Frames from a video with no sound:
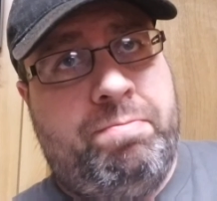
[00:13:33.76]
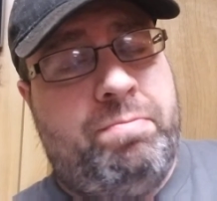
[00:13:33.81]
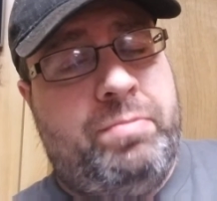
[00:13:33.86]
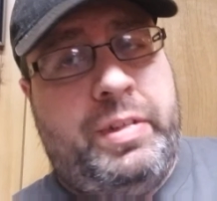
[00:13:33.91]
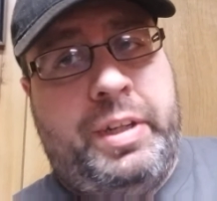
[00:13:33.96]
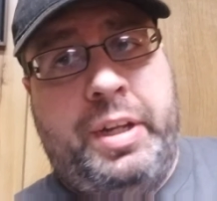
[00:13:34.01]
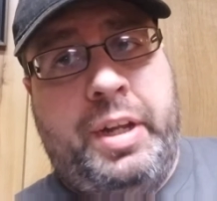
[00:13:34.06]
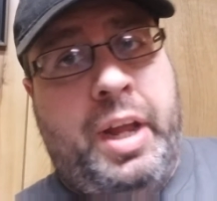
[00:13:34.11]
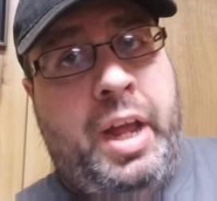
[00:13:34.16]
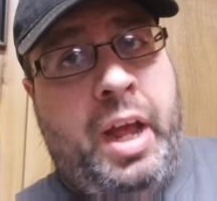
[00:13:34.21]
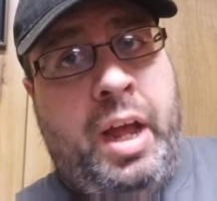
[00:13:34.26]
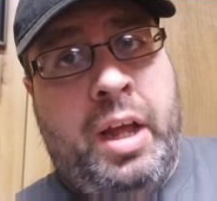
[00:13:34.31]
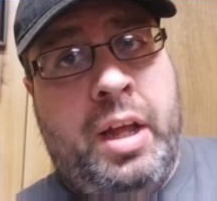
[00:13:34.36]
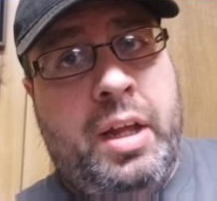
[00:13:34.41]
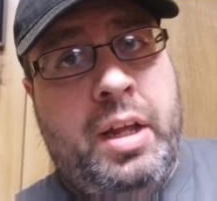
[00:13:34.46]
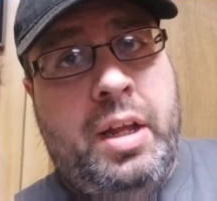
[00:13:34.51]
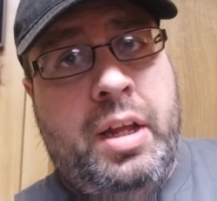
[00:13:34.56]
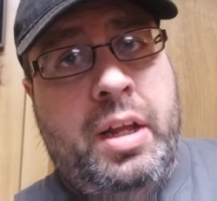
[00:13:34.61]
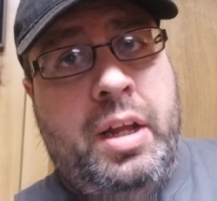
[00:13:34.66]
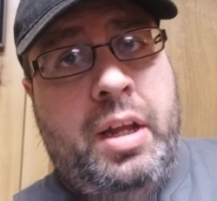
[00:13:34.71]
Yeah.
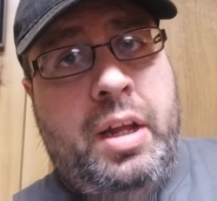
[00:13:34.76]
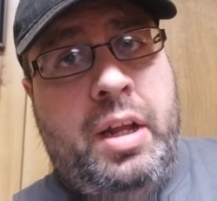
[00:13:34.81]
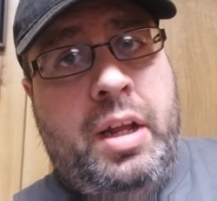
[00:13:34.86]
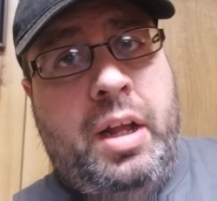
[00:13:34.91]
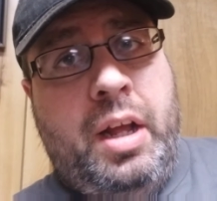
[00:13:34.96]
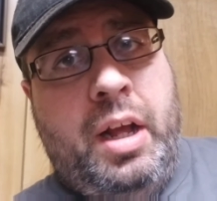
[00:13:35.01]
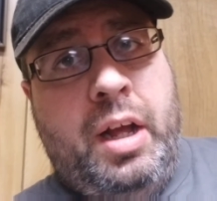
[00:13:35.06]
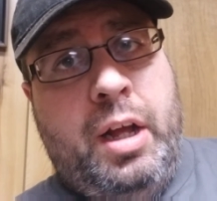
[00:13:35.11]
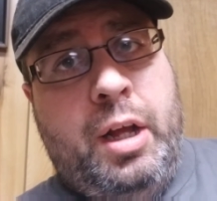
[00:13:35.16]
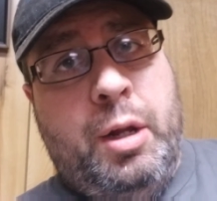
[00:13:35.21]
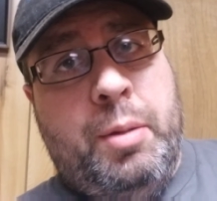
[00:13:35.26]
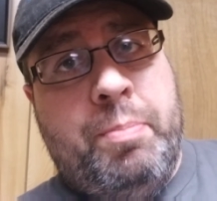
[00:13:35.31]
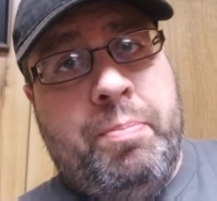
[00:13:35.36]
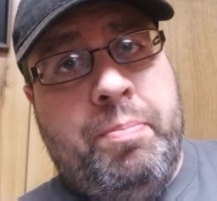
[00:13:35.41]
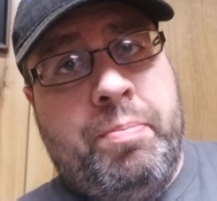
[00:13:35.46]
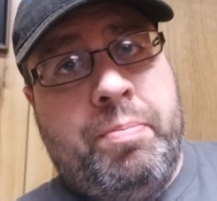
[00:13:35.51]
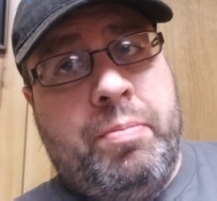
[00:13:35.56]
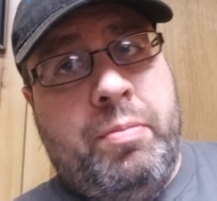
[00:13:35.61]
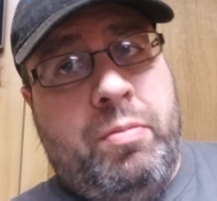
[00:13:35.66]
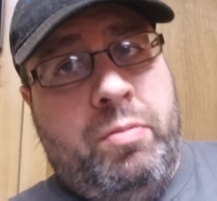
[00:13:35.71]

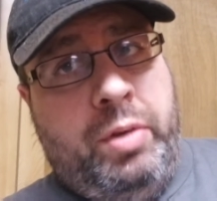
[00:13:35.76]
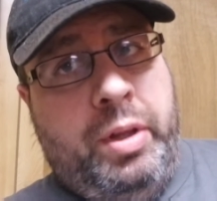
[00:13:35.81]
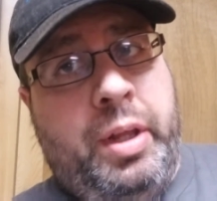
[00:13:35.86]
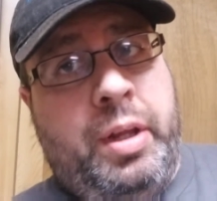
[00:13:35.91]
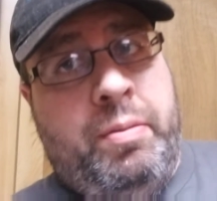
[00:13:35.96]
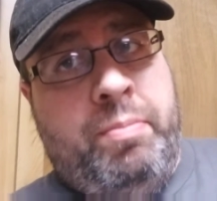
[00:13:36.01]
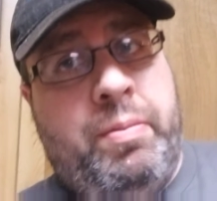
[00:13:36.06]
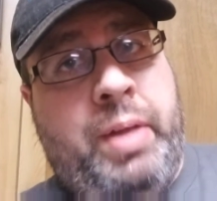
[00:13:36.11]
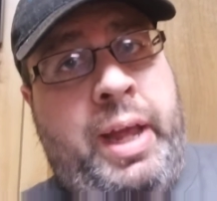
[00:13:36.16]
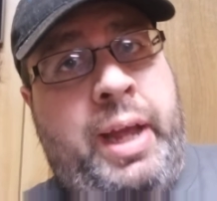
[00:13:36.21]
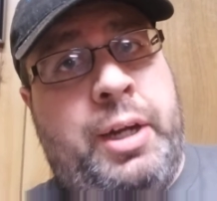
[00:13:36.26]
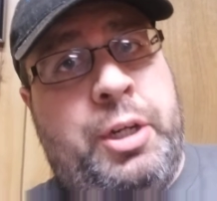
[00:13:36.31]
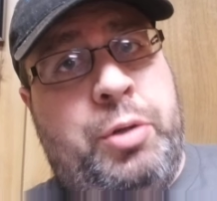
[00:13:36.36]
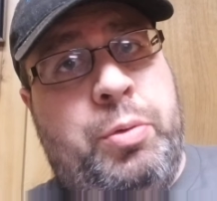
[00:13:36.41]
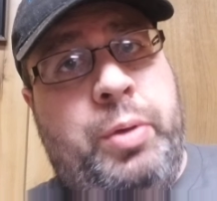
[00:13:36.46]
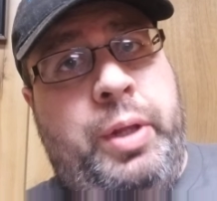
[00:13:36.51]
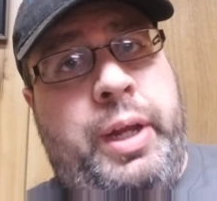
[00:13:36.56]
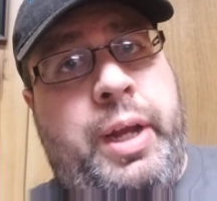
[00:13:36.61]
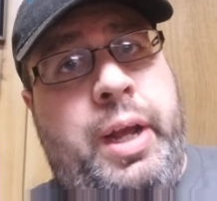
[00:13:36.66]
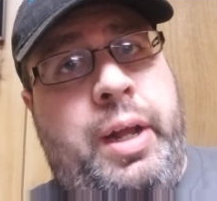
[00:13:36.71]
Really
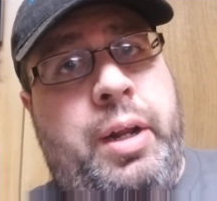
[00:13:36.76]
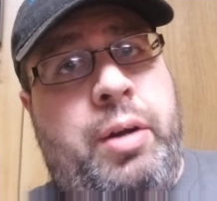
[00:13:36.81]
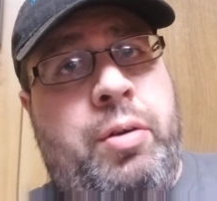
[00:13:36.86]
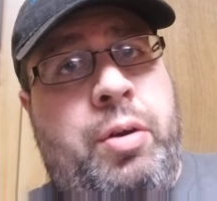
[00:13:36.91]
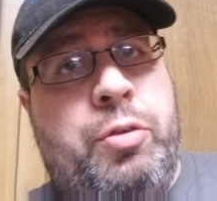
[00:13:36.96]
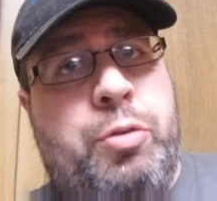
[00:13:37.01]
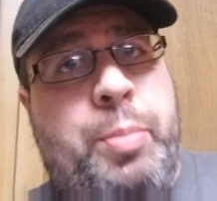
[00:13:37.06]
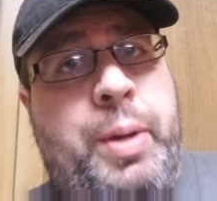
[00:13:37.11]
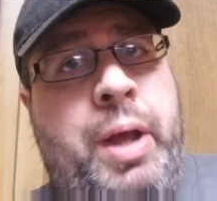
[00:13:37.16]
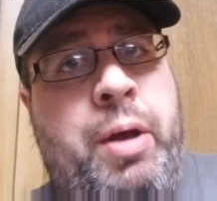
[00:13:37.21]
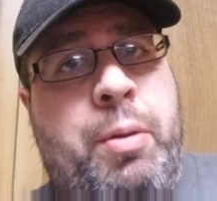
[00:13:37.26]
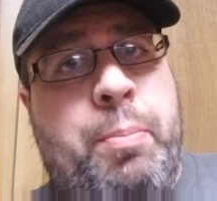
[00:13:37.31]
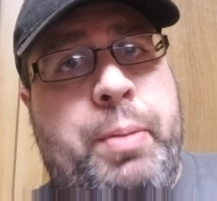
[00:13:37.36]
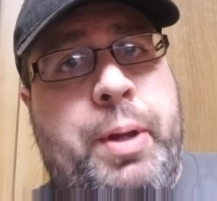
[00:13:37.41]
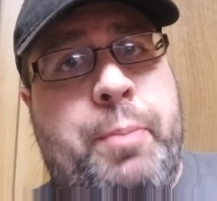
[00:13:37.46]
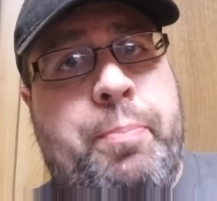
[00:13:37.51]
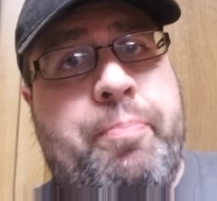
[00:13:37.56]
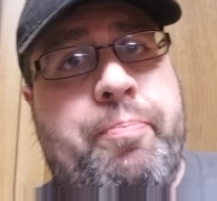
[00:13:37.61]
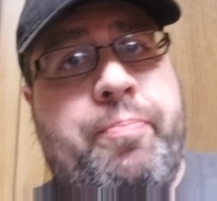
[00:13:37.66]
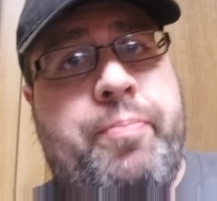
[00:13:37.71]
actually kind of grossed me out a
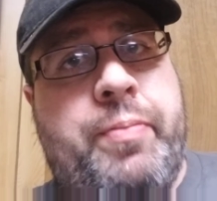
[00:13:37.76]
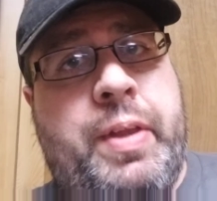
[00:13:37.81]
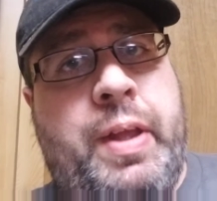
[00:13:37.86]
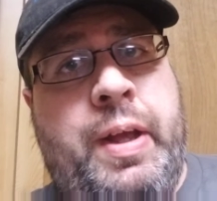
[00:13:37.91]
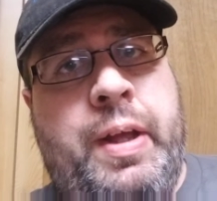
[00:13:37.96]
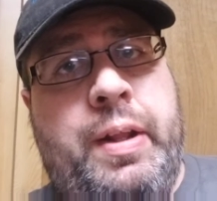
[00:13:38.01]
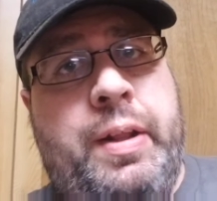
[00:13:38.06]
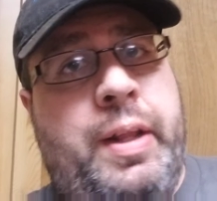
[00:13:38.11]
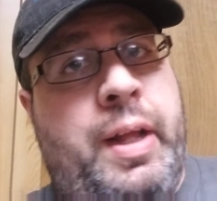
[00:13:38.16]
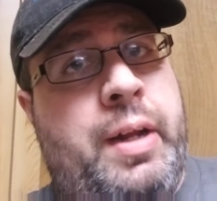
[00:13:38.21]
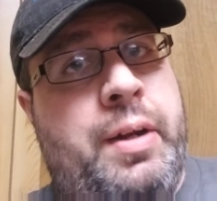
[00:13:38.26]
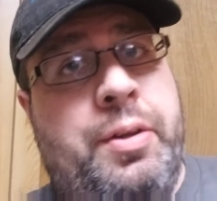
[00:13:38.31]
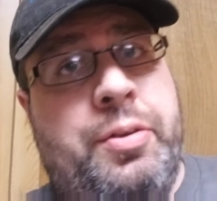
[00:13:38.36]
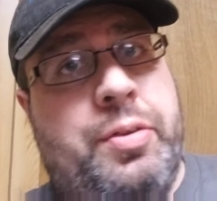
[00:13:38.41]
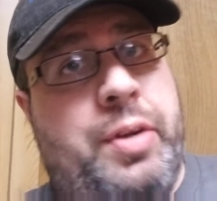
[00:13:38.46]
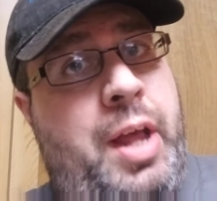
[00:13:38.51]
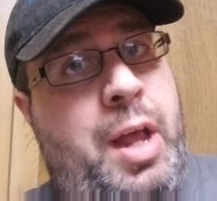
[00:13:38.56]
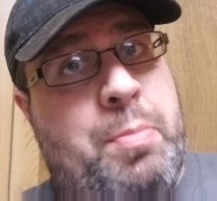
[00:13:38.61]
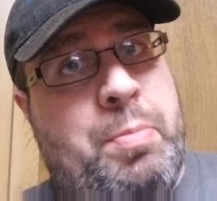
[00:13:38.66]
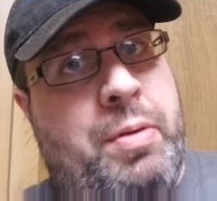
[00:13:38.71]
bit, and that
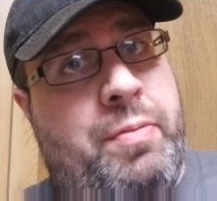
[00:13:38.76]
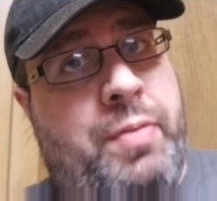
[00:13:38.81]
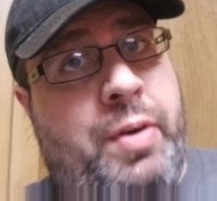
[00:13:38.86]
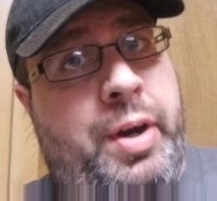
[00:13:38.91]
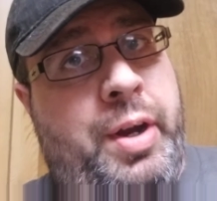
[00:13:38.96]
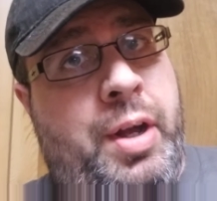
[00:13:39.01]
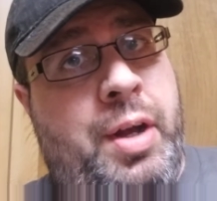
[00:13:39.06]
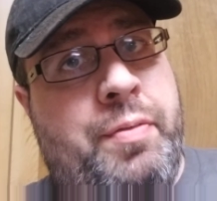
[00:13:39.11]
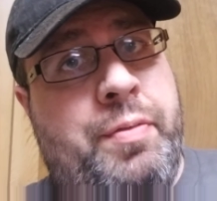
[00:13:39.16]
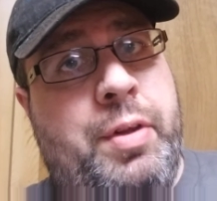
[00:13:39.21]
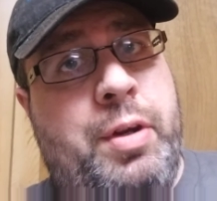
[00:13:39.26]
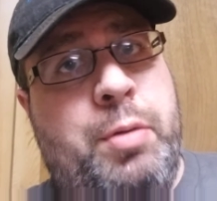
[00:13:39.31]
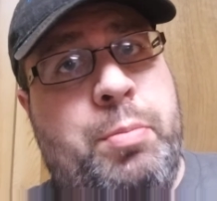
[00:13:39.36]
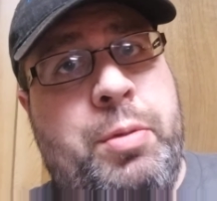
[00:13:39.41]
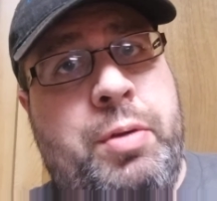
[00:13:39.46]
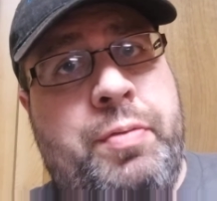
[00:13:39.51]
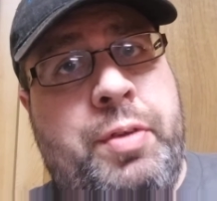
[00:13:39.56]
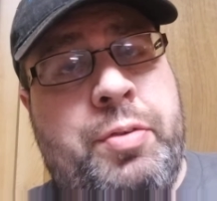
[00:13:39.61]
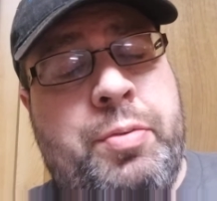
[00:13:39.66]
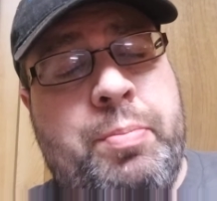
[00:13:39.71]
doesn't happen very often in
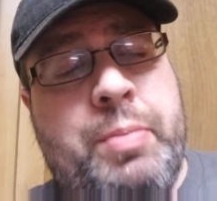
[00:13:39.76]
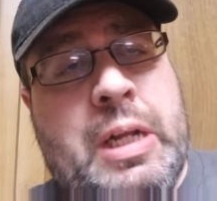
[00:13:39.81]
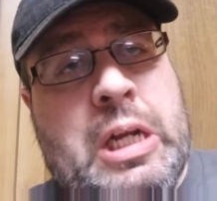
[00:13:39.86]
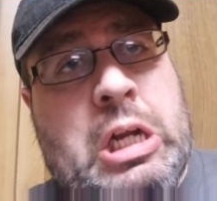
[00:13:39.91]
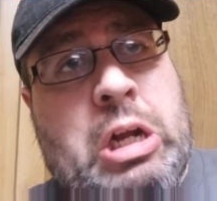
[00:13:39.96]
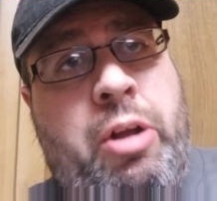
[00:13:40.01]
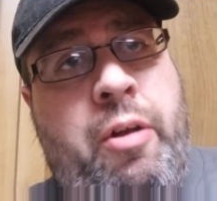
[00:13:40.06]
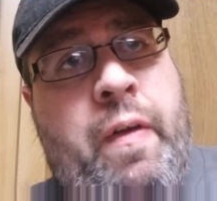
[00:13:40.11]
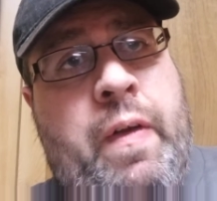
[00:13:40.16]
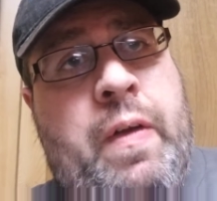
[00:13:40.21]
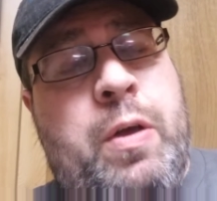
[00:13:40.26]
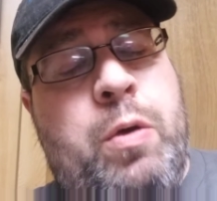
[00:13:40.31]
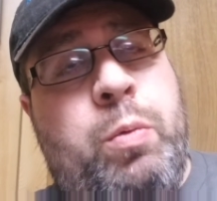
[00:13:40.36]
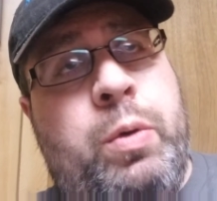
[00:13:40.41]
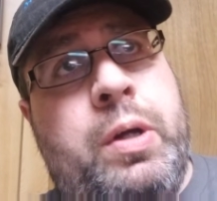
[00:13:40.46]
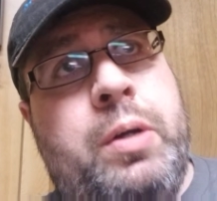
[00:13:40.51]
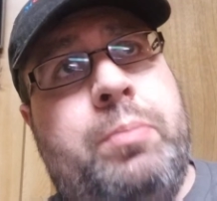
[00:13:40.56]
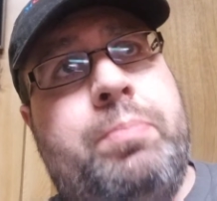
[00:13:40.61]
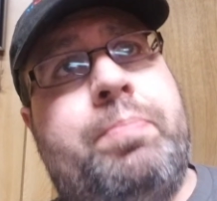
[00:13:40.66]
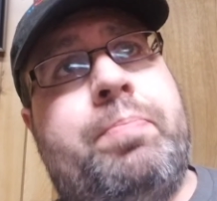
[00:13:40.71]
movies.
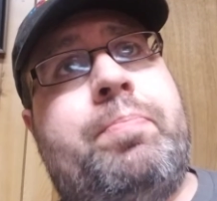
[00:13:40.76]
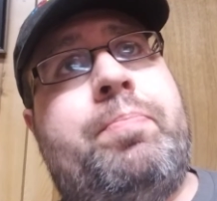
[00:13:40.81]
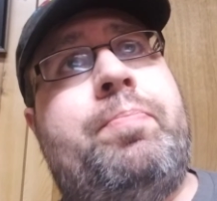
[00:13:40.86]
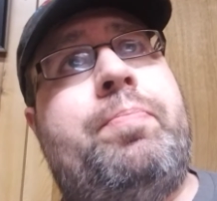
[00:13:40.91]
Well,